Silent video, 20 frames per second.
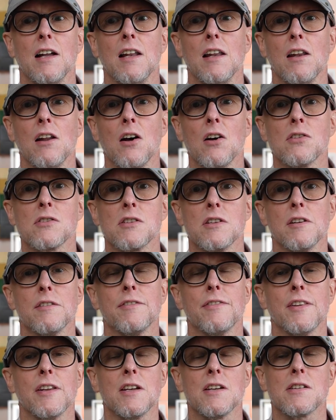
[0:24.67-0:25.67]
a lot
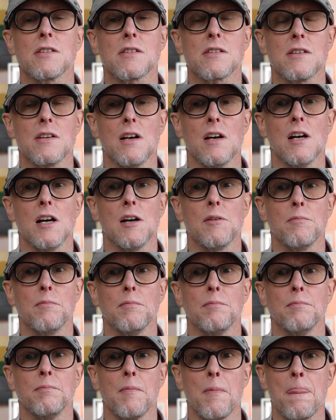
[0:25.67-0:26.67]
of this
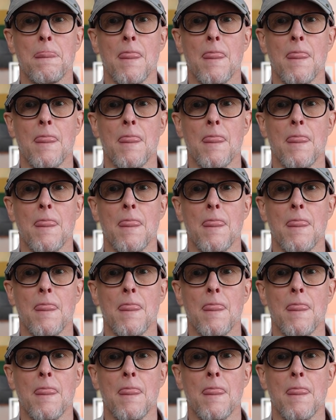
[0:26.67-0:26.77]
um,